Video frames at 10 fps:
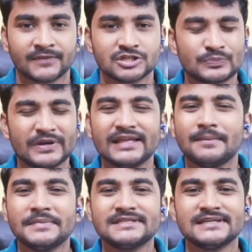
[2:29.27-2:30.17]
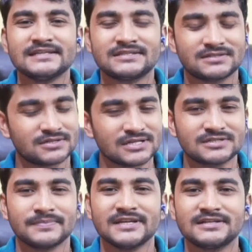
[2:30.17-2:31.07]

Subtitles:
Spring MVC is, trust me,